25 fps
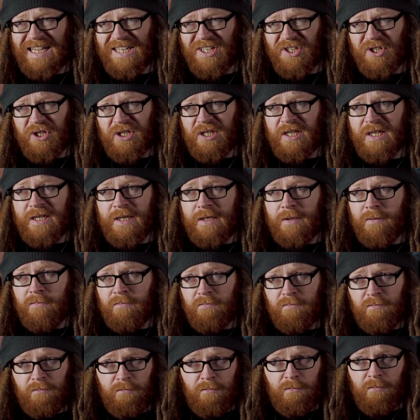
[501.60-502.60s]
actually
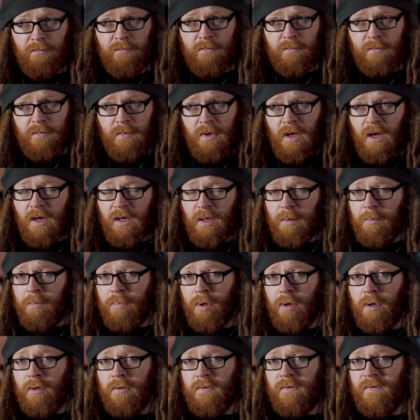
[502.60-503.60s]
an
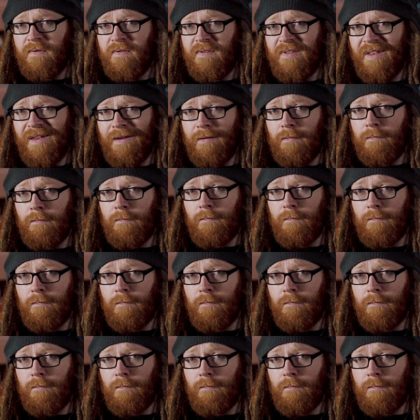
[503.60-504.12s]
important thing.